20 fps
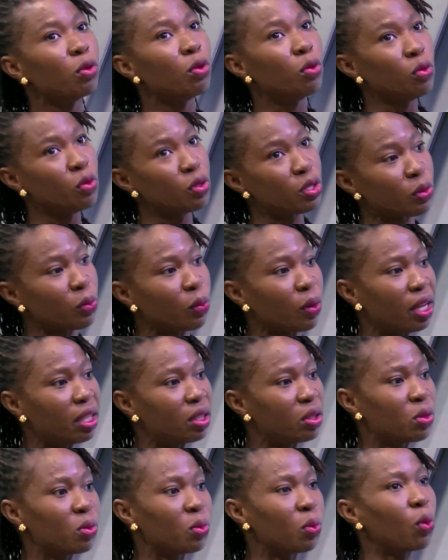will lose the weight.
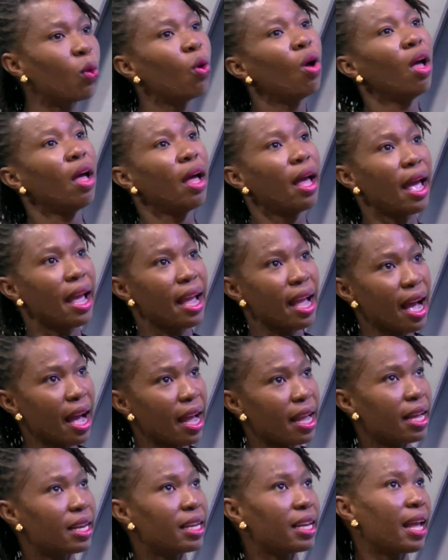No,
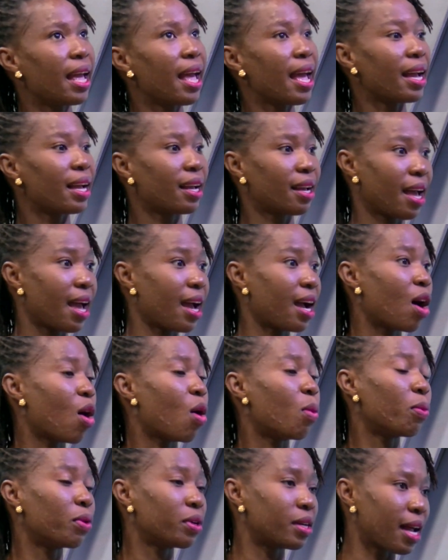a the egg, a
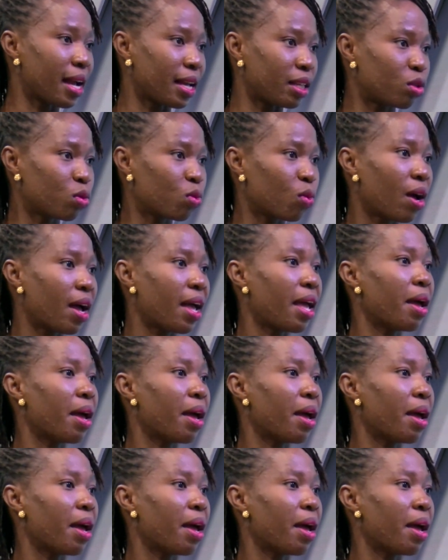common diet one,